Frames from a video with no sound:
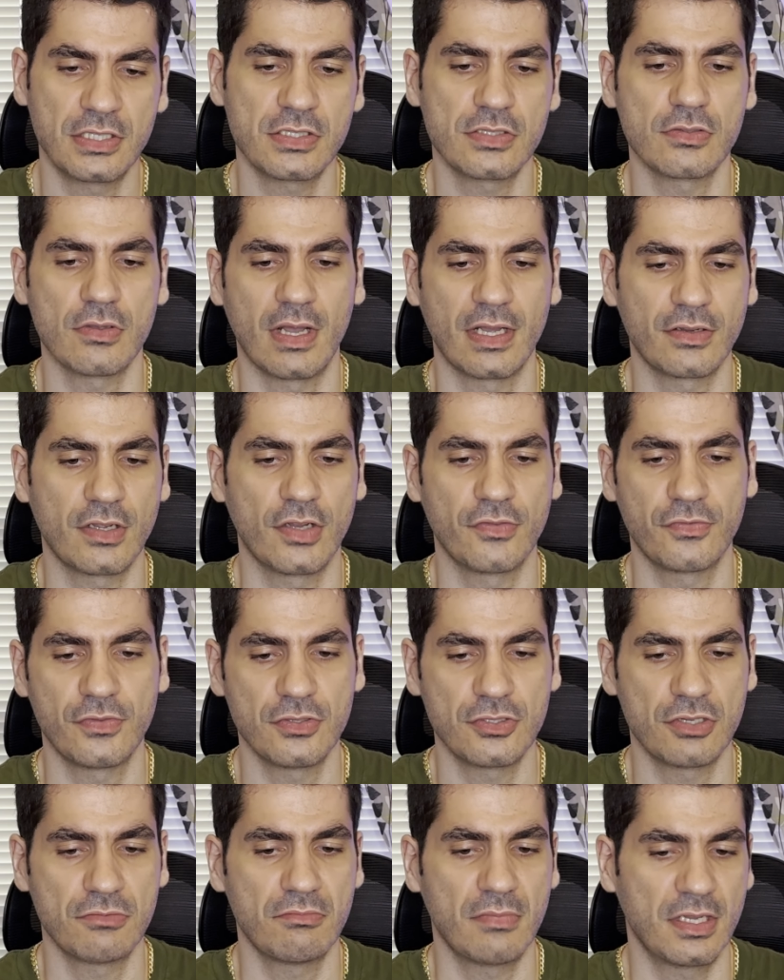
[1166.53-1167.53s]
So our
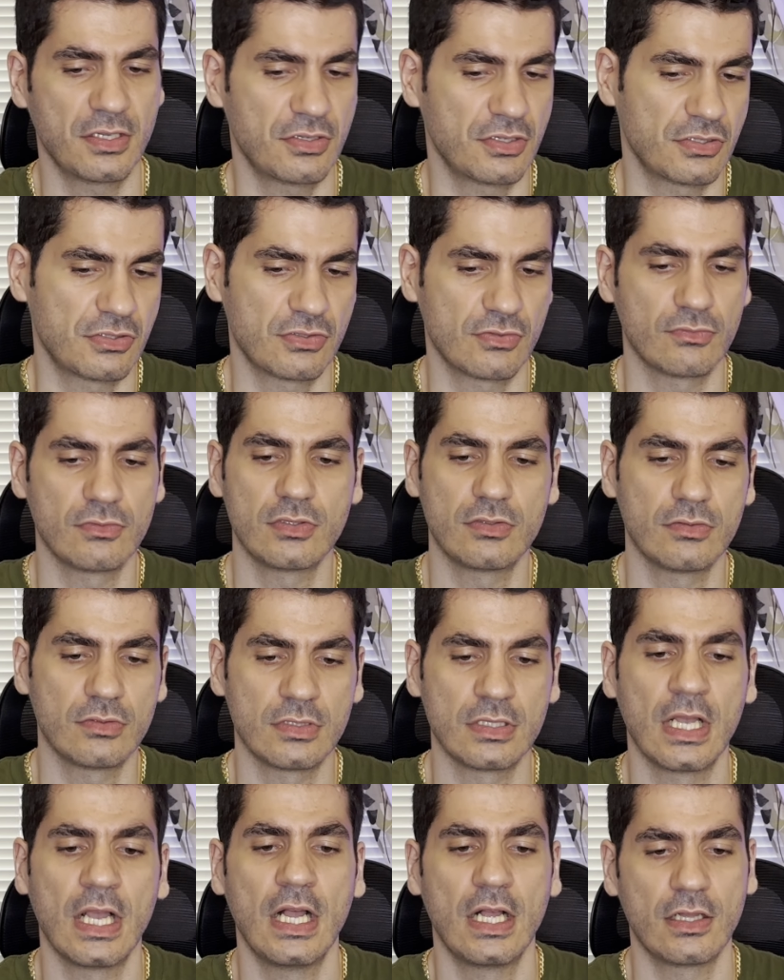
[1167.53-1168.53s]
confusion matrix would
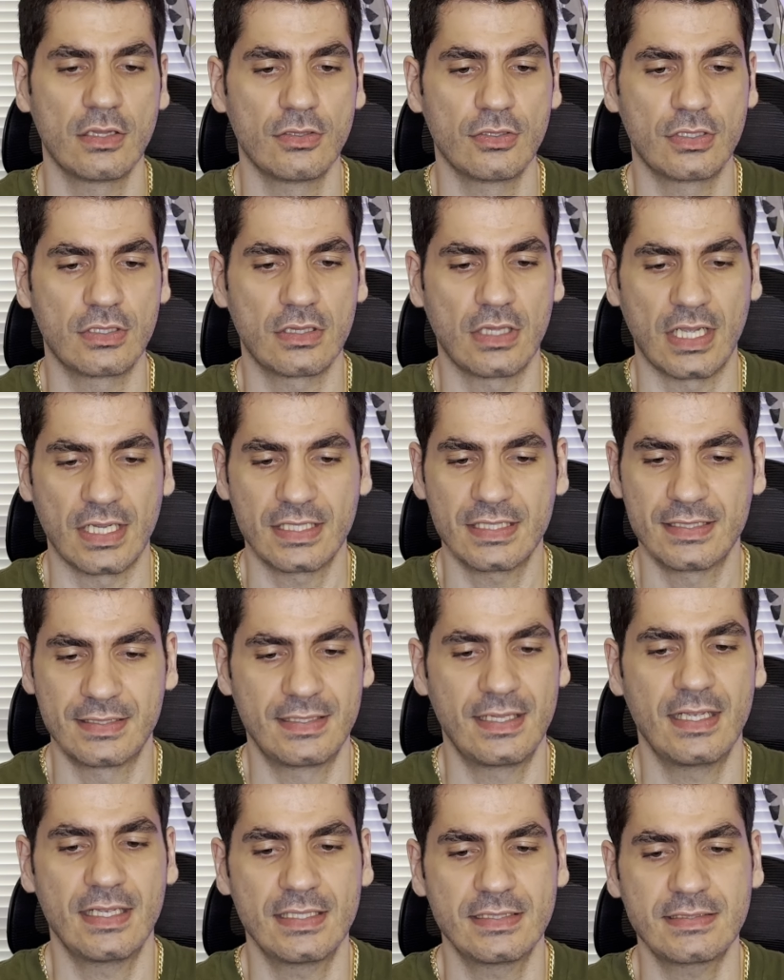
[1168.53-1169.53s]
look like
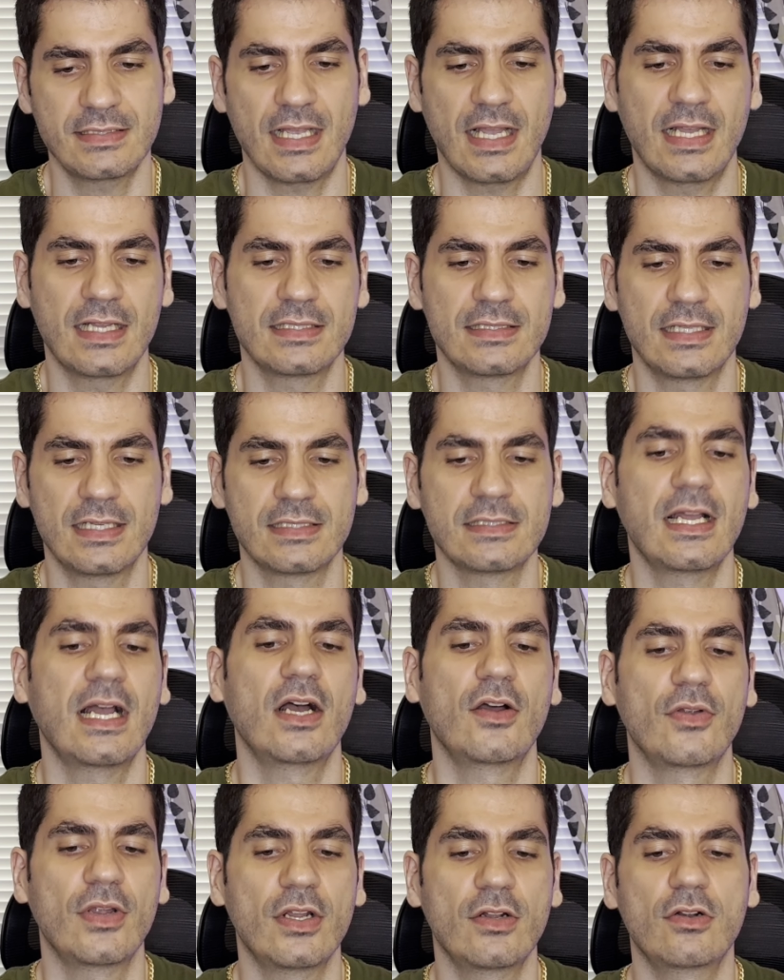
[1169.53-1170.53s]
this, and then
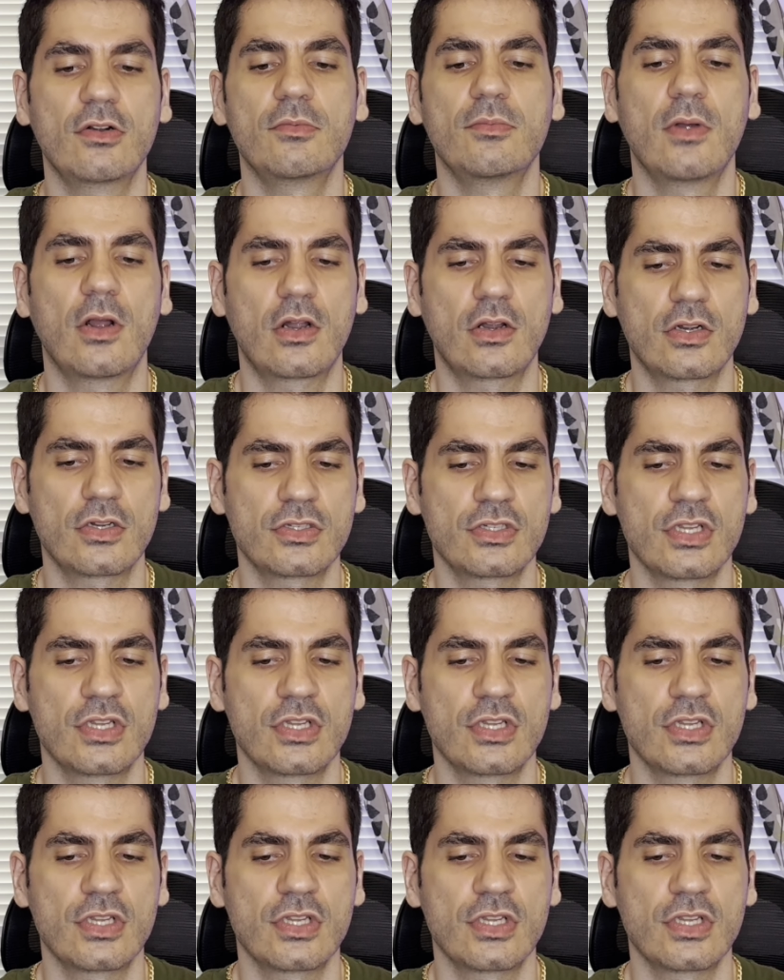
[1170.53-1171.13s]
our error bars.